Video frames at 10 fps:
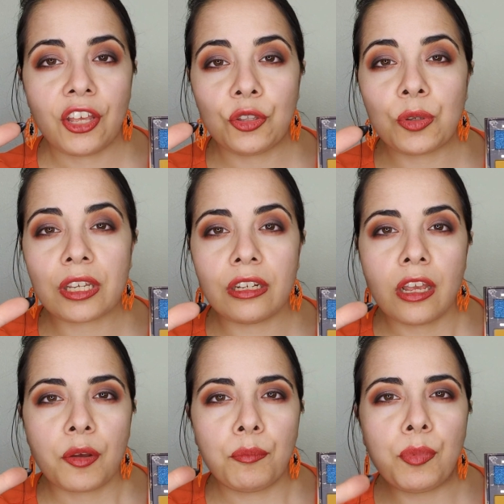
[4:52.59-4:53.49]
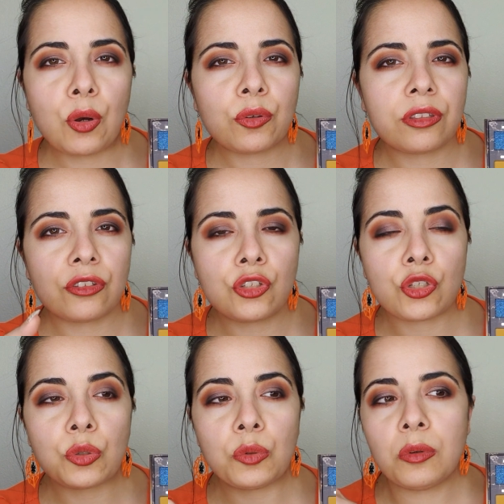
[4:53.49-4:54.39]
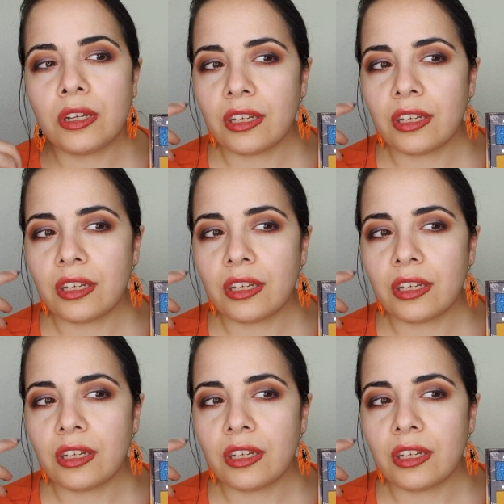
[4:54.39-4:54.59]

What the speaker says: You can both do